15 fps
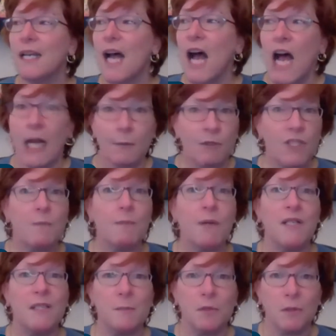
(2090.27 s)
I'm
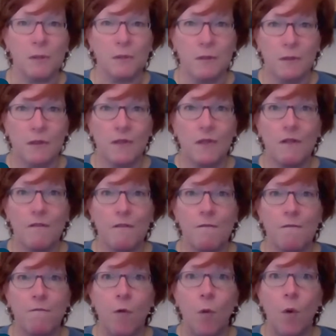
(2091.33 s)
responsible
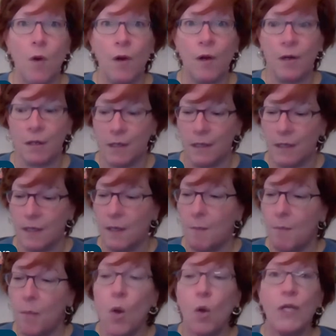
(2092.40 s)
for
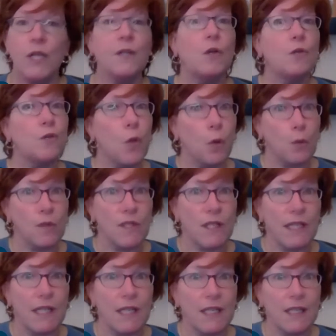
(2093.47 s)
poking those holes in
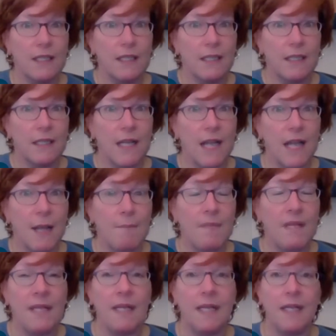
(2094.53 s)
it and
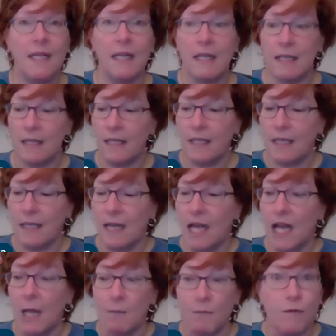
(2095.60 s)
being
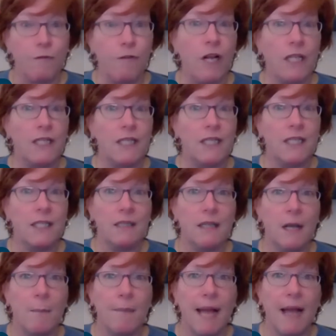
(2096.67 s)
upfront
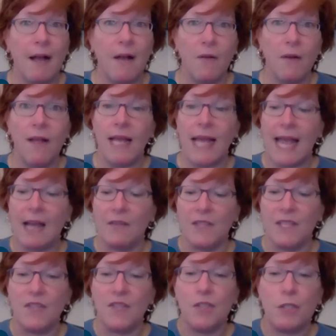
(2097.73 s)
about how
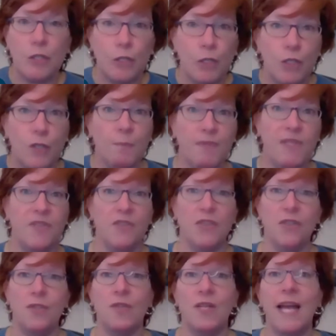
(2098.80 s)
this could be
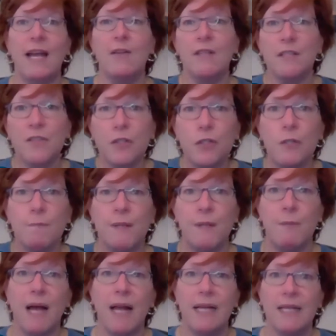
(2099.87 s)
skewed, how this could be
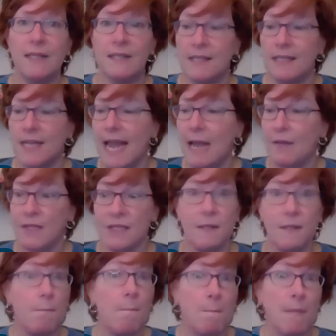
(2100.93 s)
biased, how
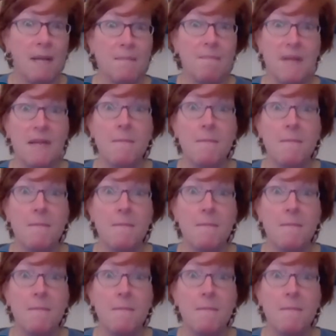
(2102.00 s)
this might be